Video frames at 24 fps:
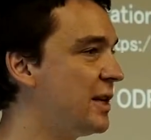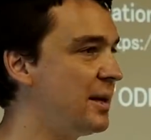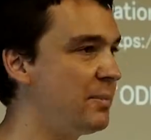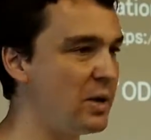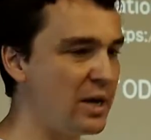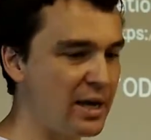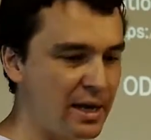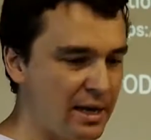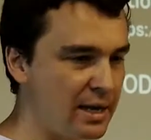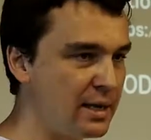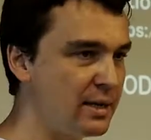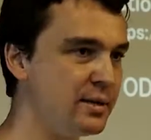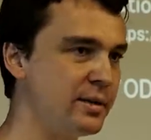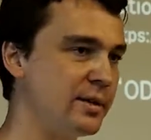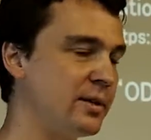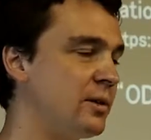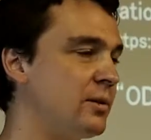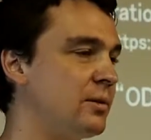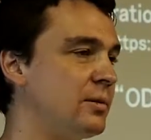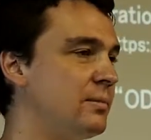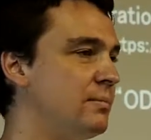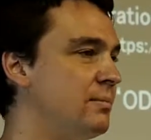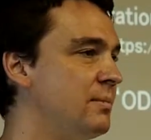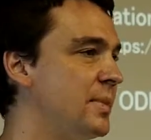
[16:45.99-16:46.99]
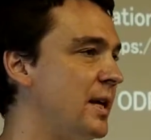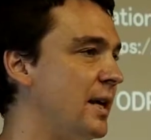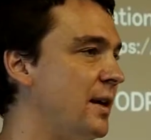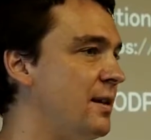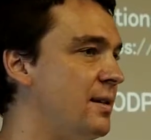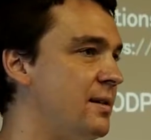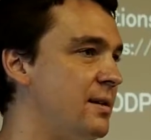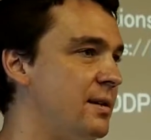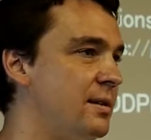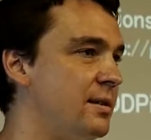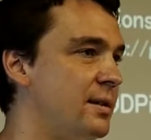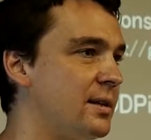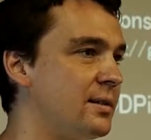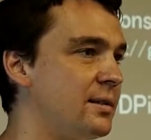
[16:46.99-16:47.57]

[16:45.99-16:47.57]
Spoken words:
Anything that's not clear?